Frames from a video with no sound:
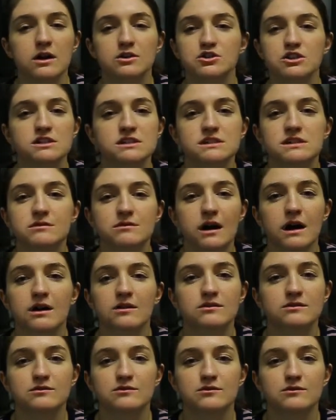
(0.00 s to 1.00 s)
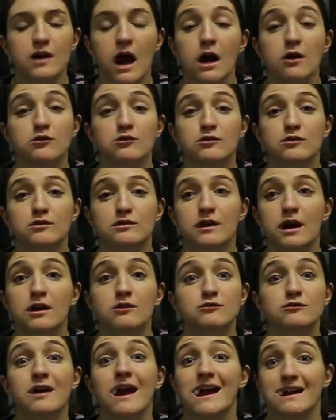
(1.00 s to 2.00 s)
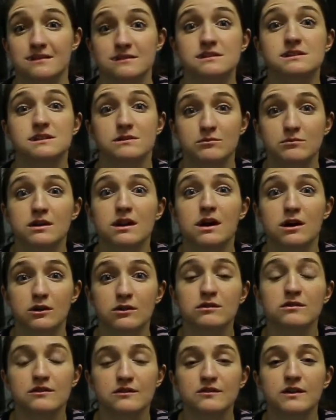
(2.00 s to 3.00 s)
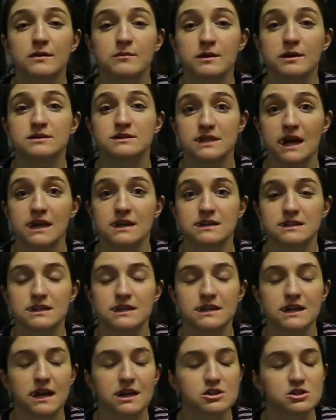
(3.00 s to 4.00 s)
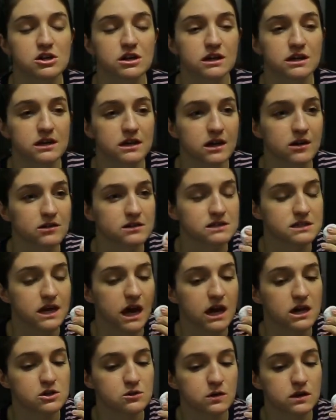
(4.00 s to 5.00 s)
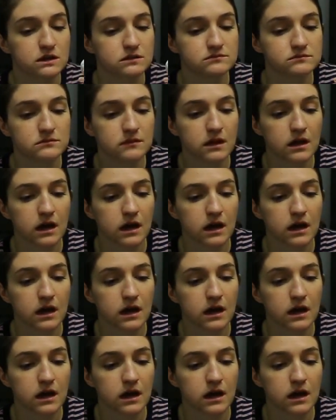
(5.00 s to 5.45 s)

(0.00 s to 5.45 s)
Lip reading: just a ransom note from a dead teenager. You know, it's casual.